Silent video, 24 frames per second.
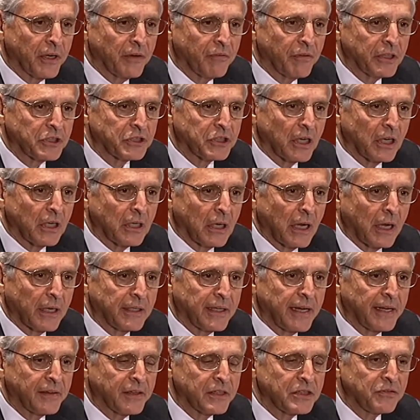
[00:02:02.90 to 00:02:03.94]
Division. I
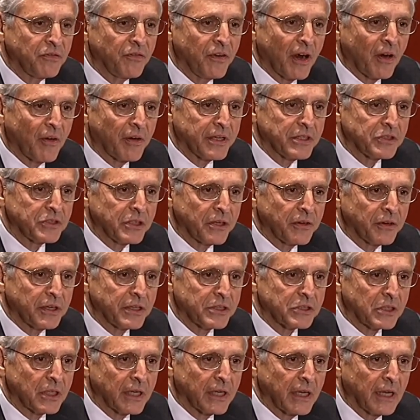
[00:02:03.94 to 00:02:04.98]
take this very
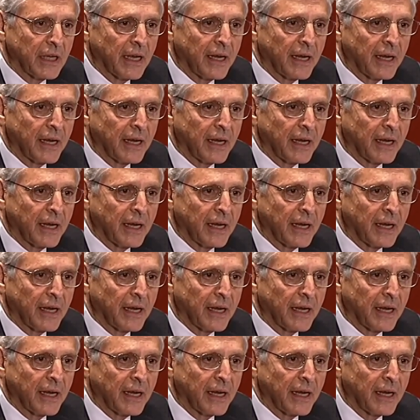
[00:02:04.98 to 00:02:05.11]
seriously,